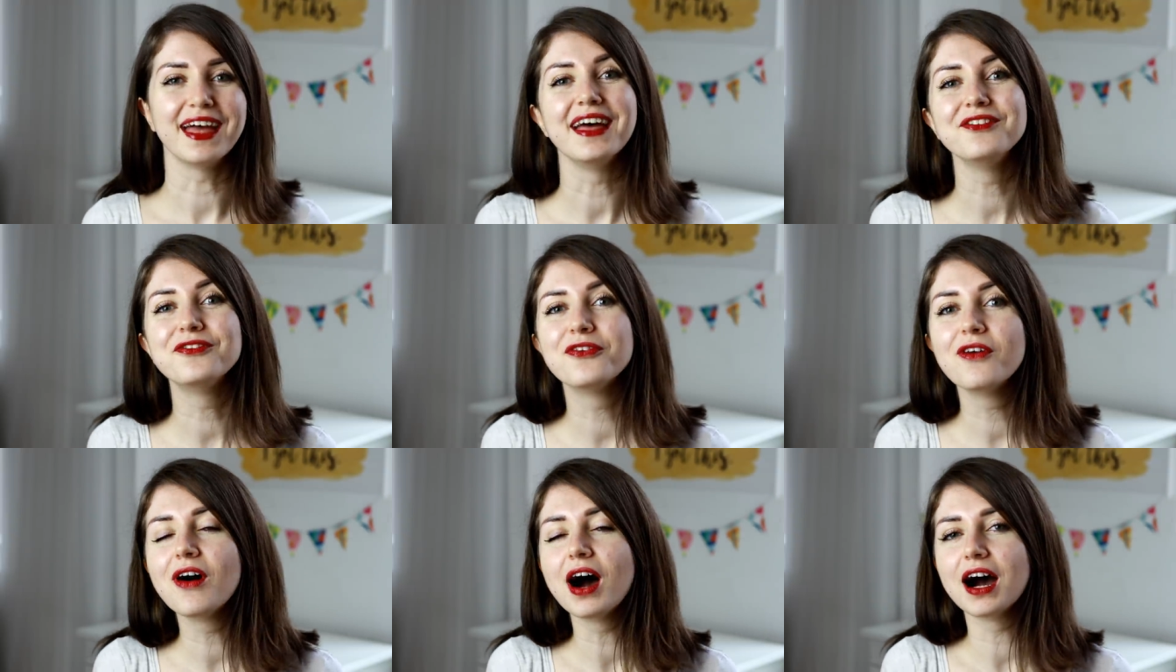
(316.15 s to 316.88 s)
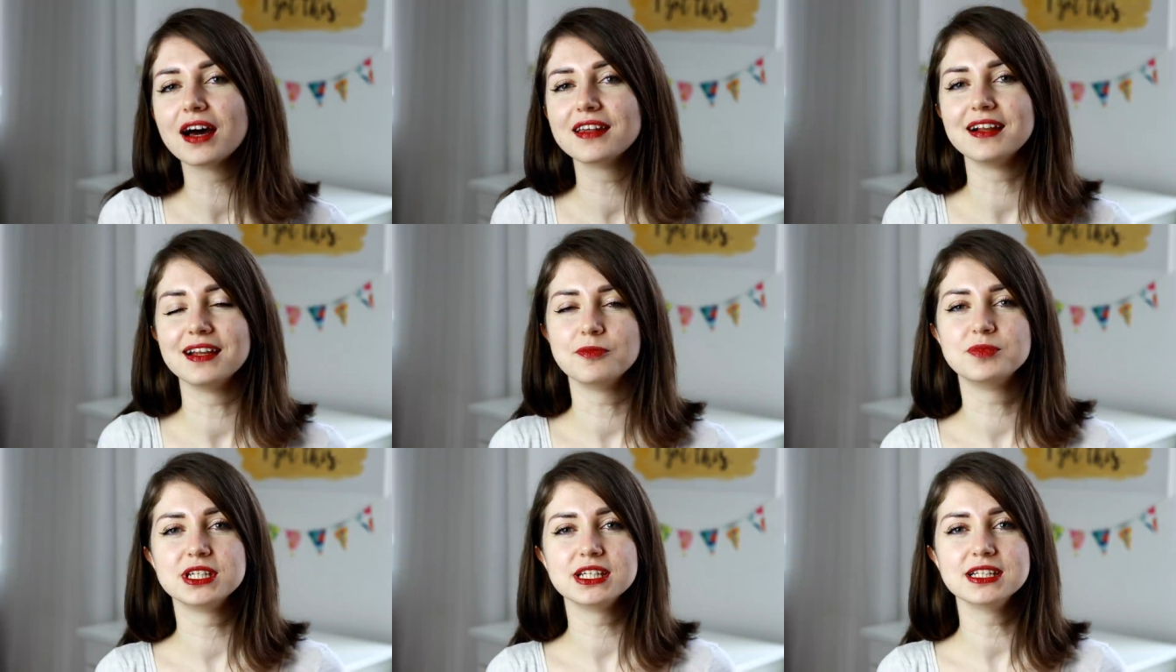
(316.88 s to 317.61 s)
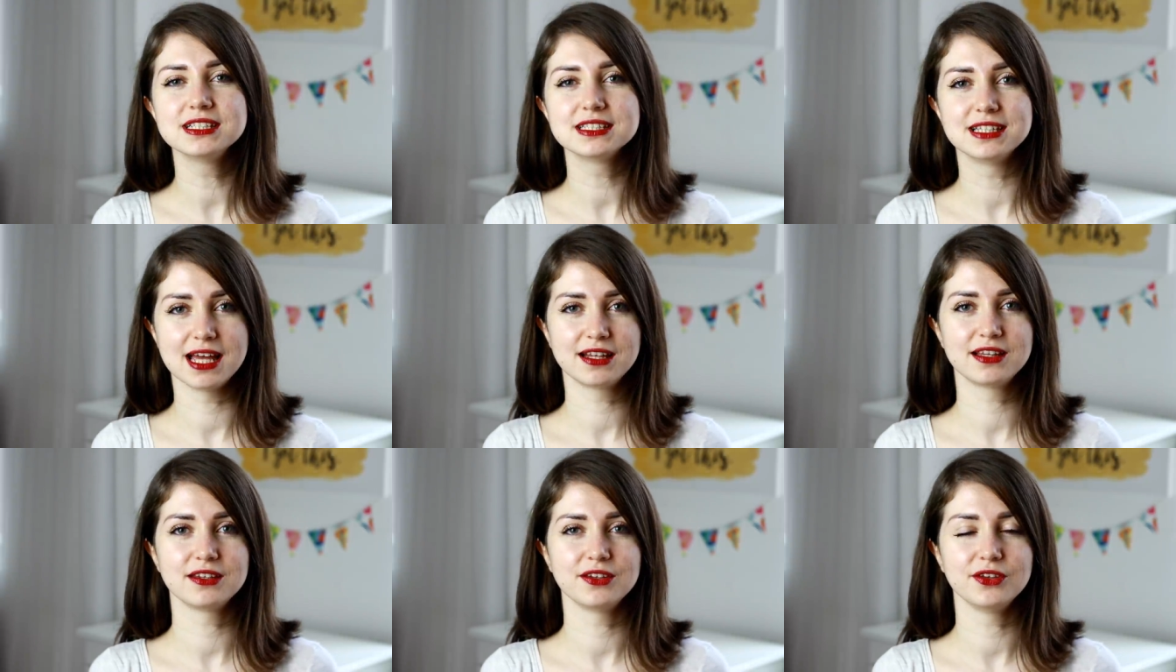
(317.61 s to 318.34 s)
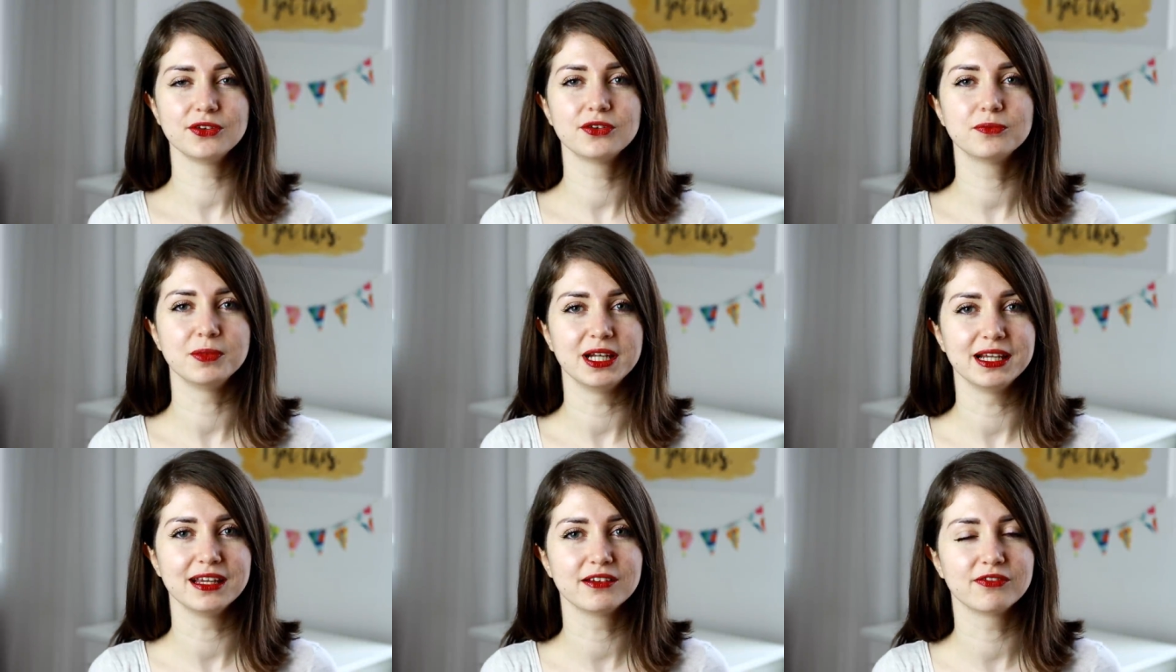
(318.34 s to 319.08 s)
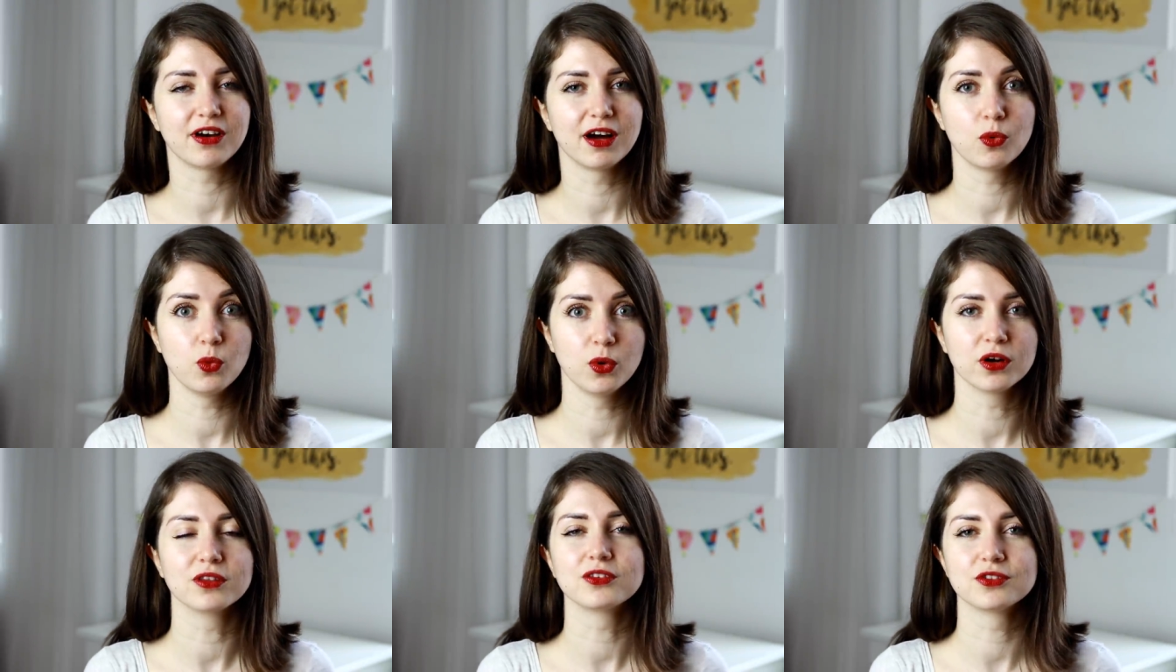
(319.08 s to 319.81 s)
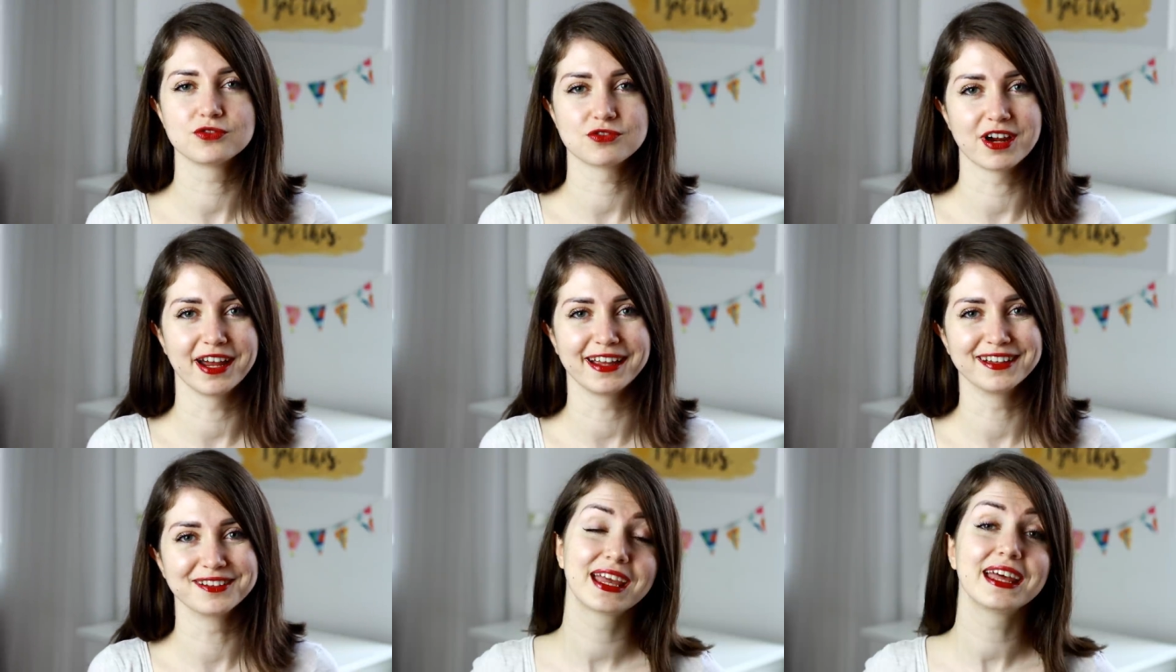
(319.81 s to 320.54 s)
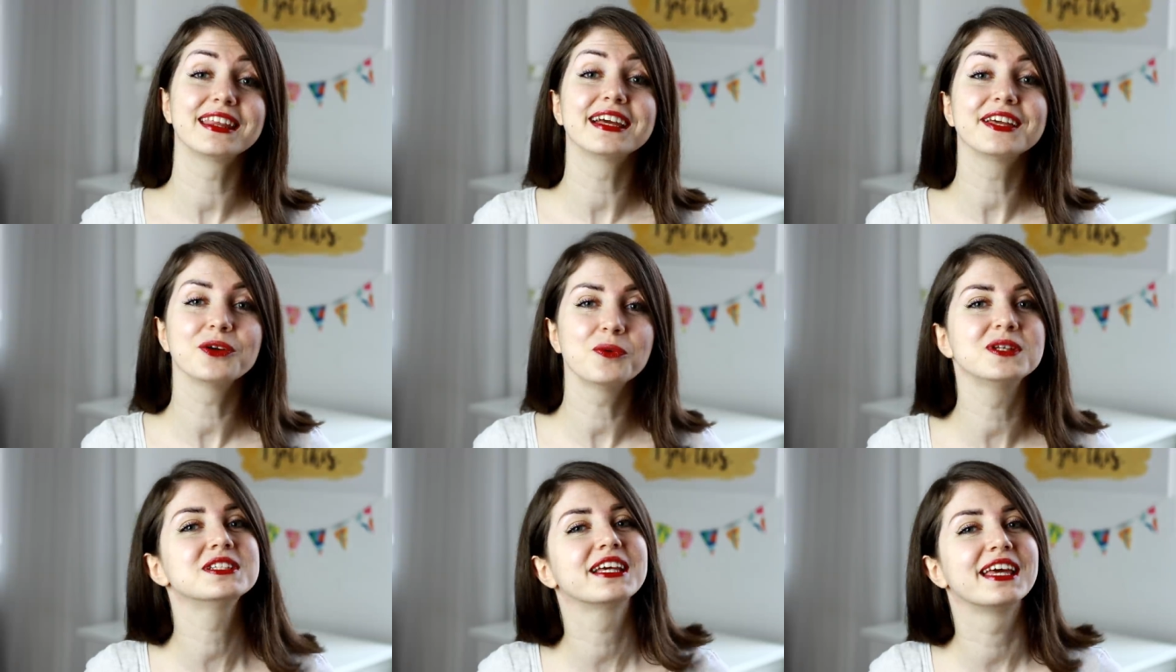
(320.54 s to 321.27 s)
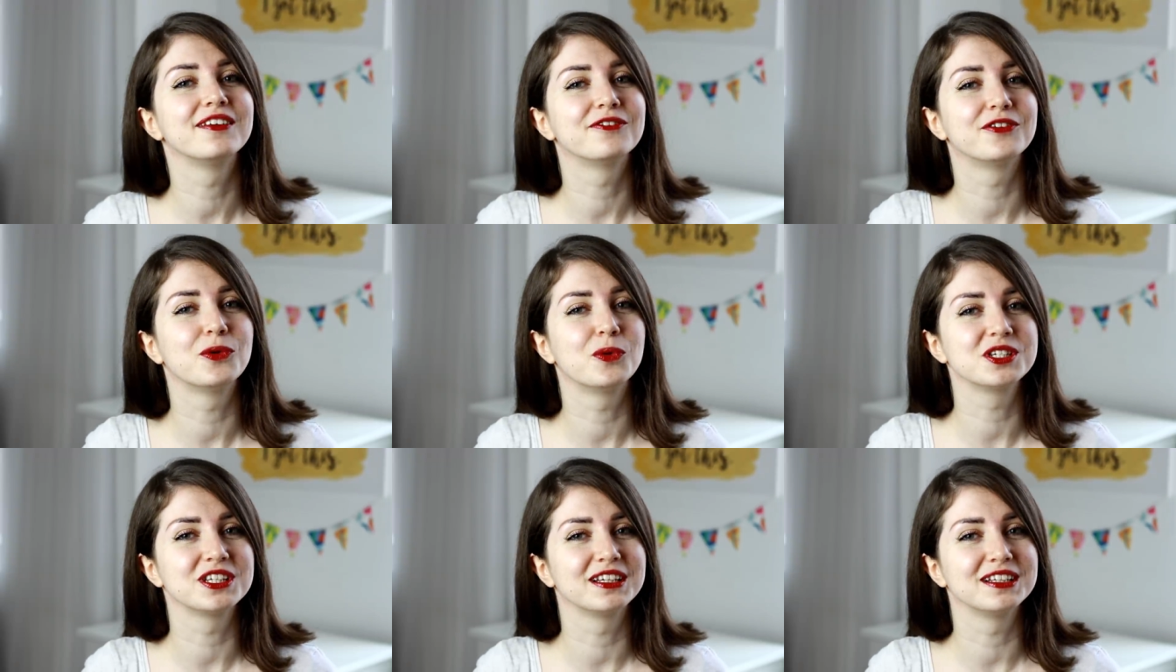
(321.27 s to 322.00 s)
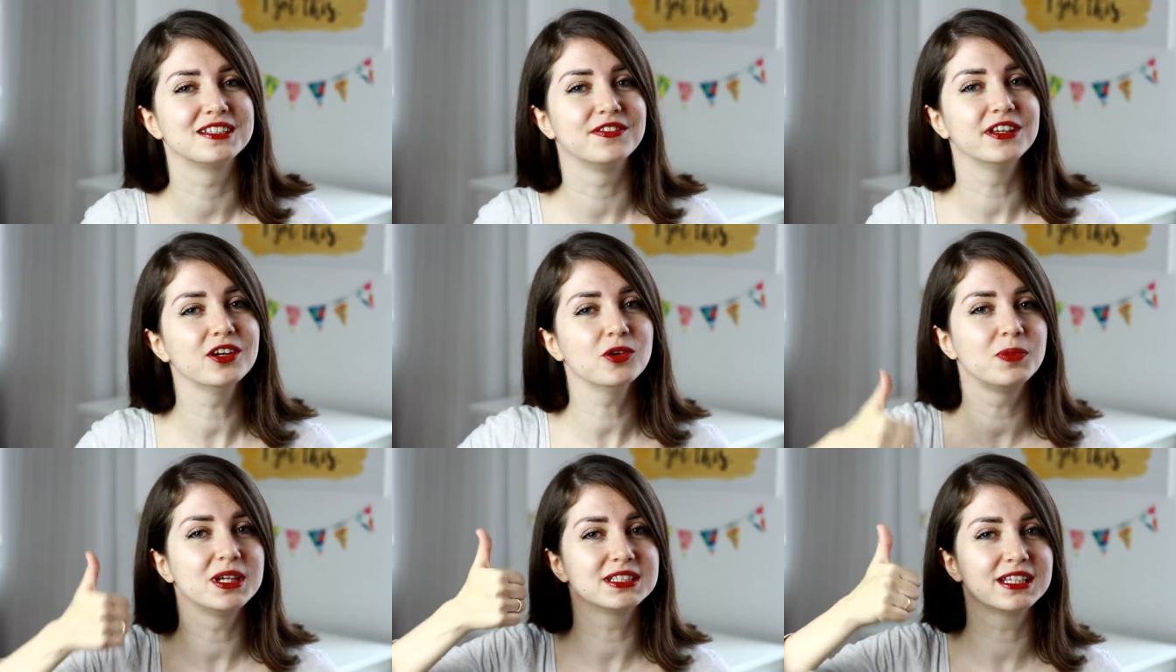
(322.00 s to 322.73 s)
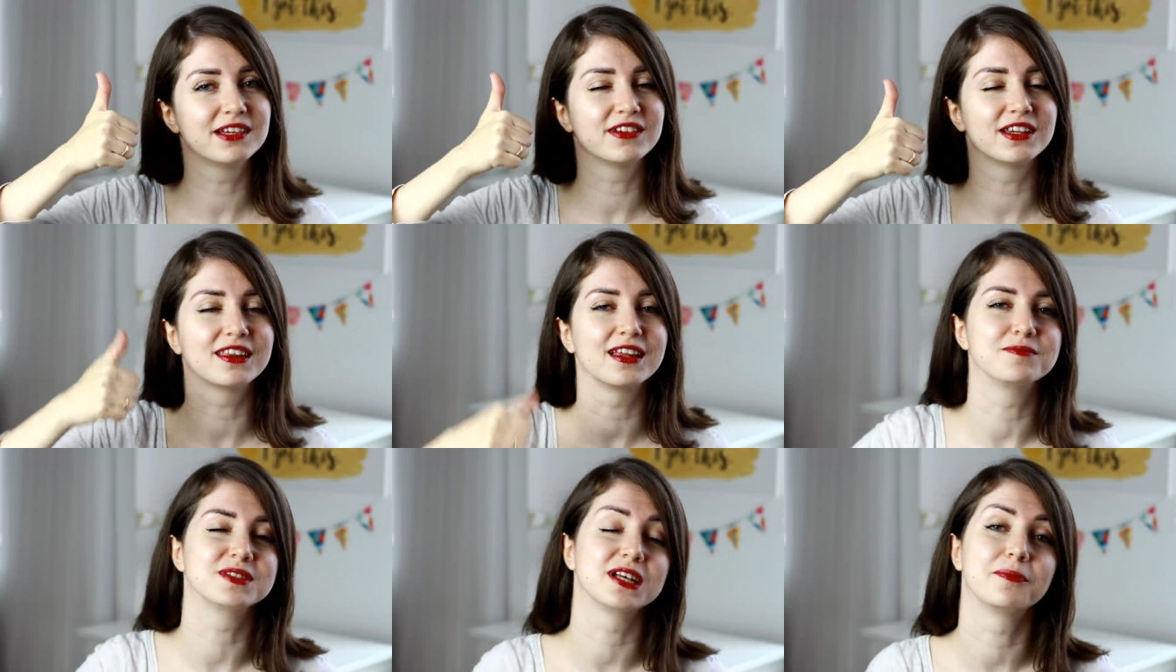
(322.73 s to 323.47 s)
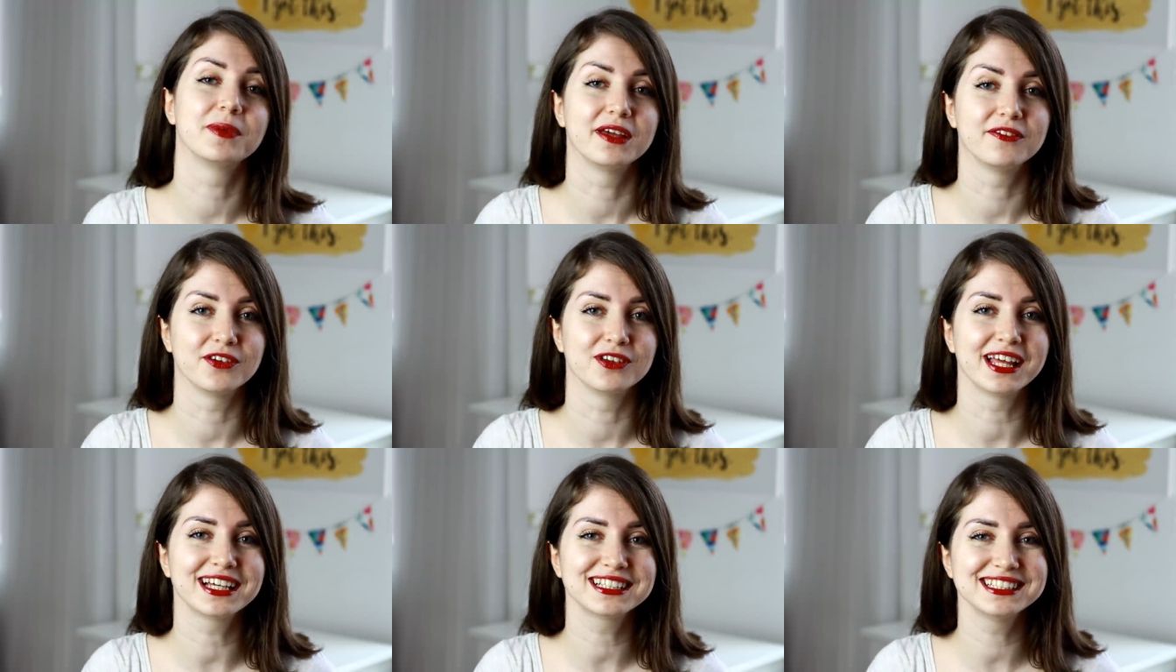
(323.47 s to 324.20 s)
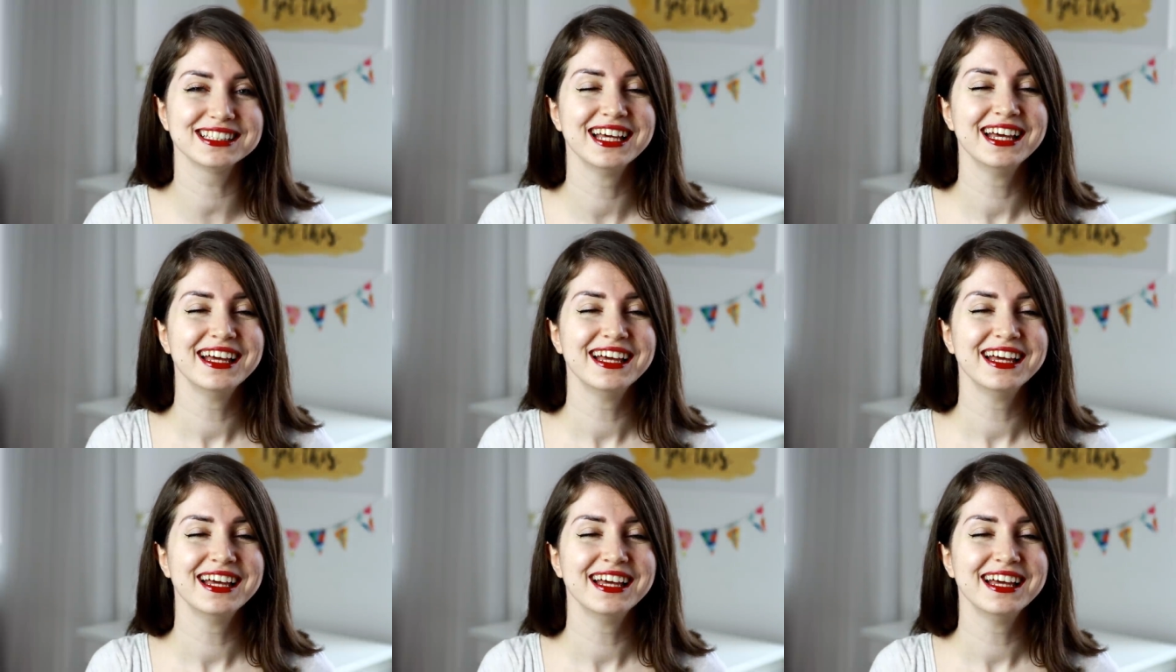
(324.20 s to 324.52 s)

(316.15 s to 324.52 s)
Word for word: and for other lip tints that you believe are worth trying. Thank you once again for watching this video. Please give it a thumbs up if you liked it.